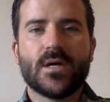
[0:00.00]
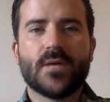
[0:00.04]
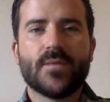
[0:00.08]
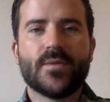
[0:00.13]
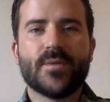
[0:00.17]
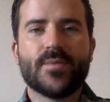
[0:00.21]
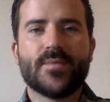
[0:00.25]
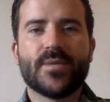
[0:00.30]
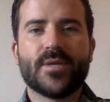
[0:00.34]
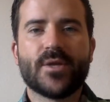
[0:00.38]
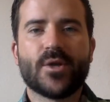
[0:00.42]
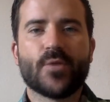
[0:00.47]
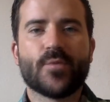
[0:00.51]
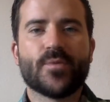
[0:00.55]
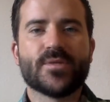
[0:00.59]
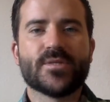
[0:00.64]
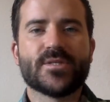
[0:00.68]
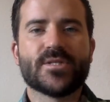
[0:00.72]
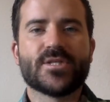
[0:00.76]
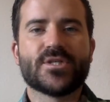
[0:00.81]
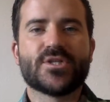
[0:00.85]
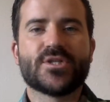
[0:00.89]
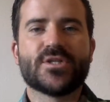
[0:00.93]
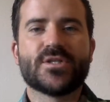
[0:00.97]
in bigger
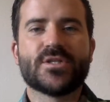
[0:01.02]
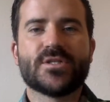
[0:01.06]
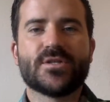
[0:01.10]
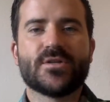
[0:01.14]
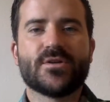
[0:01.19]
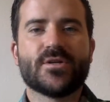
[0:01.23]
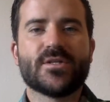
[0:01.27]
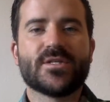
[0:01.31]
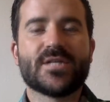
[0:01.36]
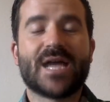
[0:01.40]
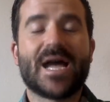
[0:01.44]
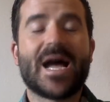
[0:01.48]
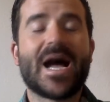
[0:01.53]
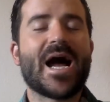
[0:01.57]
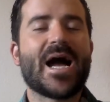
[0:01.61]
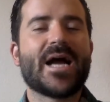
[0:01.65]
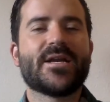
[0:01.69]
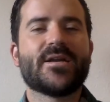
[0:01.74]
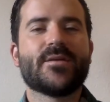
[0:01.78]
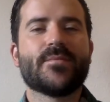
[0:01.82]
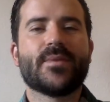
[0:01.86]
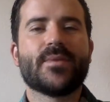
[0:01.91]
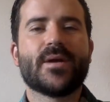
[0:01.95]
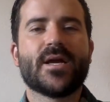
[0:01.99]
positions. There is a high
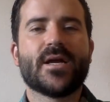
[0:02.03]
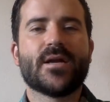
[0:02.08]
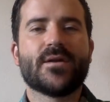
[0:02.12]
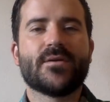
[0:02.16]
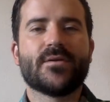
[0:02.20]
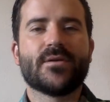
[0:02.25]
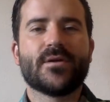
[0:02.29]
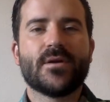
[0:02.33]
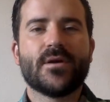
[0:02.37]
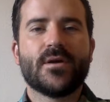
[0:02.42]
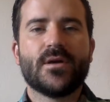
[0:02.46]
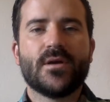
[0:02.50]
demand.